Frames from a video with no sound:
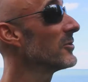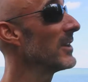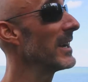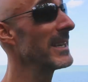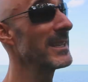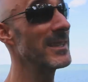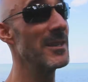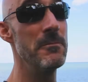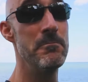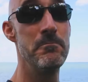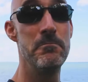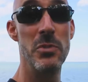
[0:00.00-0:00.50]

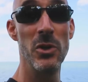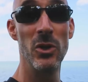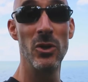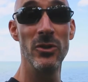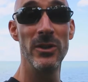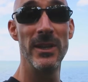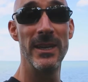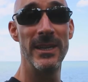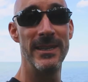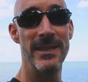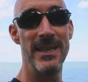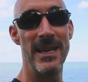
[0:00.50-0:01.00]
trying to
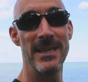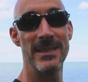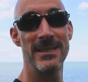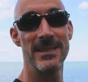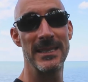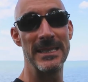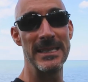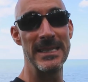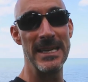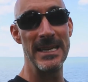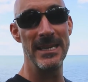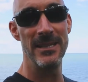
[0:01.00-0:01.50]
build a nest
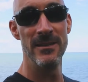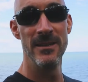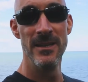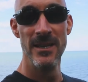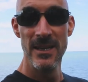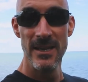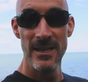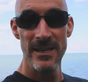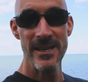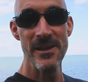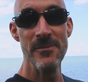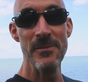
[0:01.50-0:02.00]
again
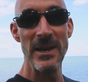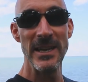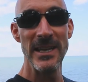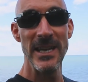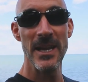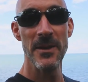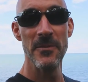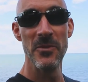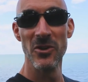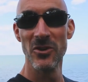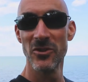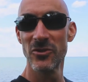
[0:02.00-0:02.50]
in my
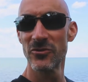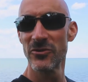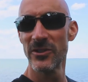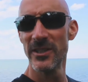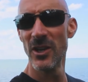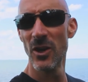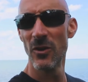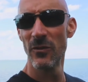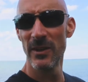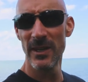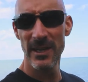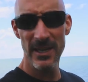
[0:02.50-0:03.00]
neighbor's
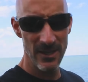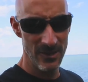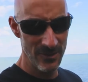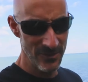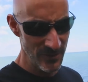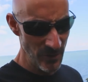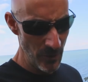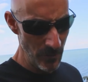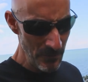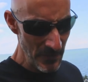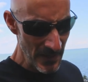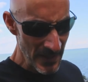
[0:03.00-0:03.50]
tree over here.
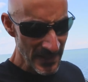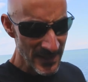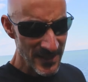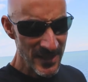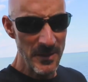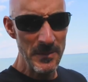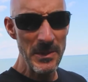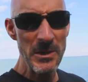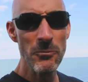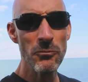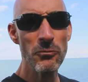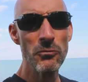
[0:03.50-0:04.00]
So it's
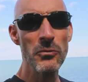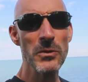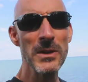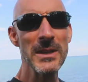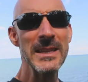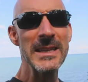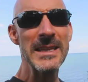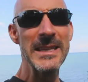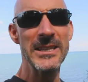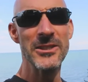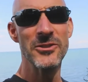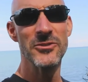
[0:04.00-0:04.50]
gonna be be
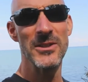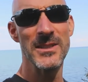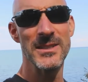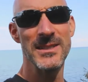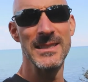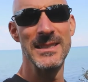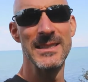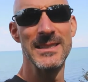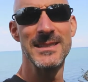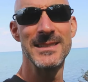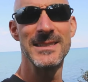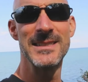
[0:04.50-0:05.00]
really
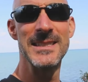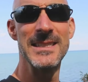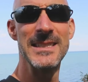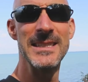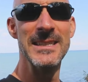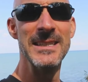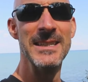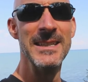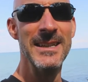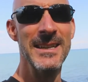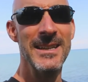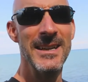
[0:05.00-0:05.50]
interesting to
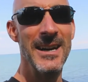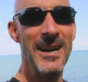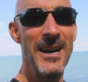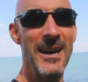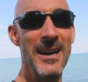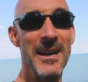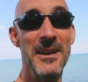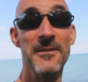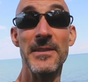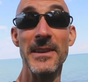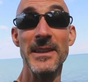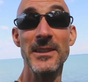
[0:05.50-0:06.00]
see
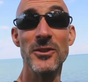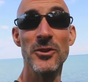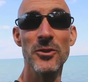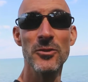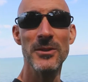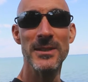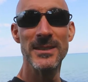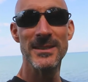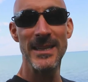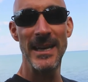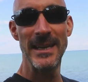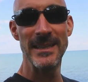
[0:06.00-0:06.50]
uh, if they
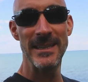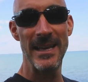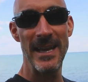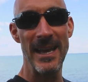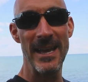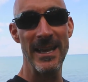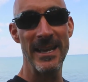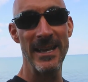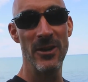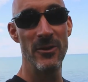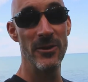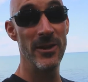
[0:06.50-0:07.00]
do decide to
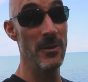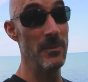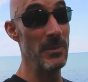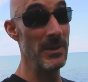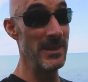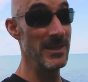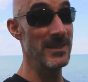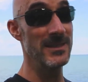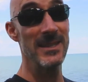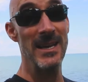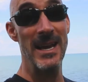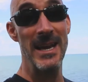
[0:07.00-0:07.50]
hang out here.
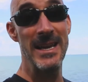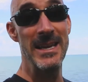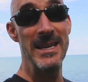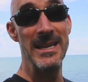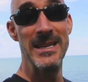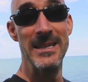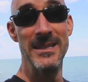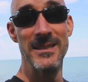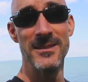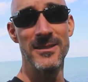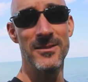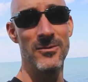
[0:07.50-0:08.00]
But this guy
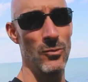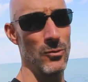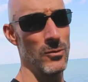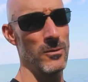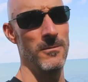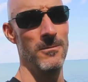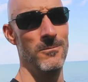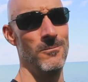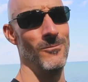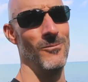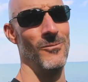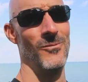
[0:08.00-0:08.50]
is,
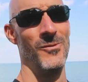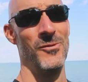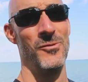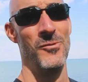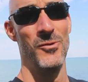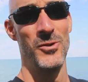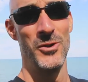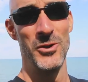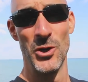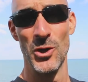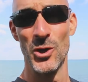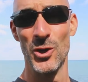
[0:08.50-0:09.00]
or
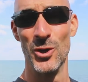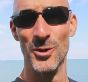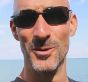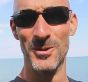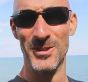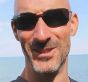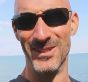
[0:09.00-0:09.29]
girl